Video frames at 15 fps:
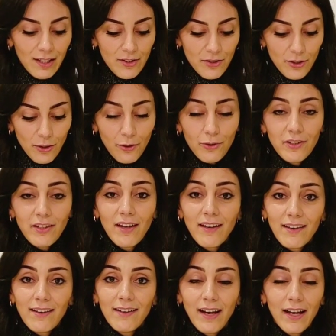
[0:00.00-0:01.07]
So
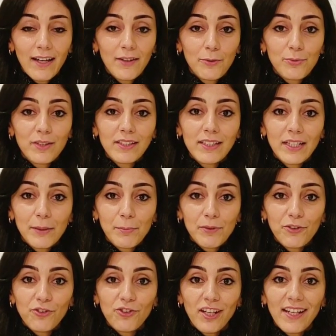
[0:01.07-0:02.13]
yeah, I really
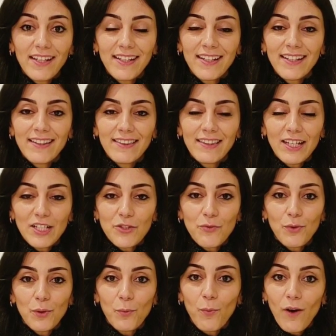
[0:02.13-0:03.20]
appreciate it. Thanks
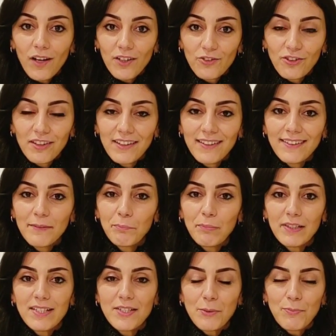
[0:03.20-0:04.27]
for watching.
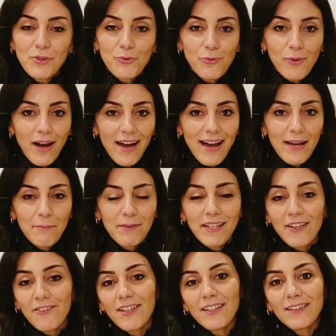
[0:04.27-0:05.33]
Please subscribe,
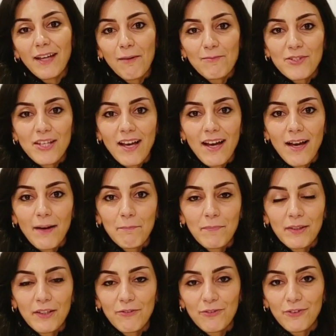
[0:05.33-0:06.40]
give it a thumbs up
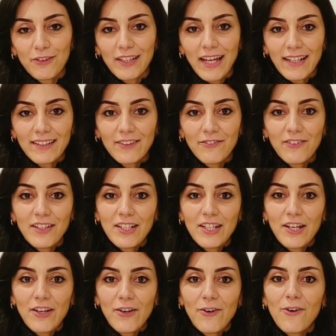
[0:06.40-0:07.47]
if you liked the
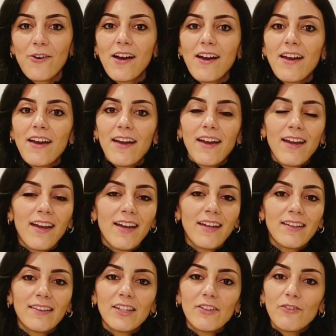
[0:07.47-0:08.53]
video,
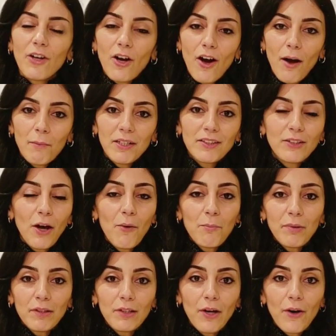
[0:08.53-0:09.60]
and leave a comment down
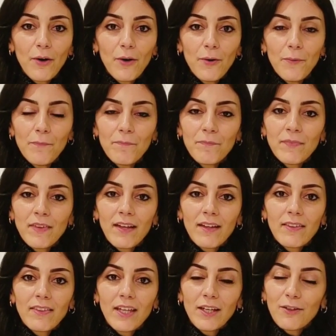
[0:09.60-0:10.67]
below.
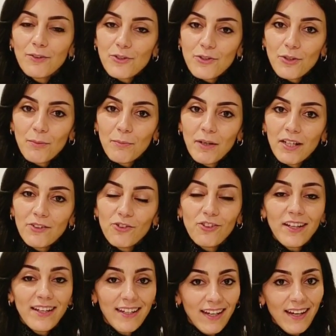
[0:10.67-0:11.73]
Thank you so much
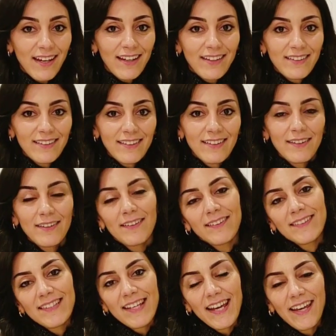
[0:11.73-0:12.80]
again.
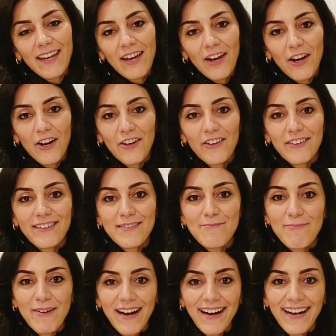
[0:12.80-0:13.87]
Take care.
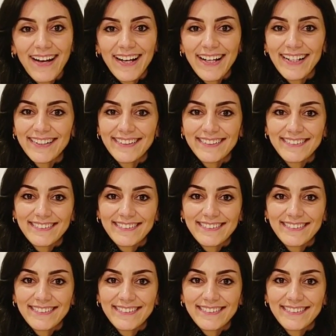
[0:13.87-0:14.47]
Bye.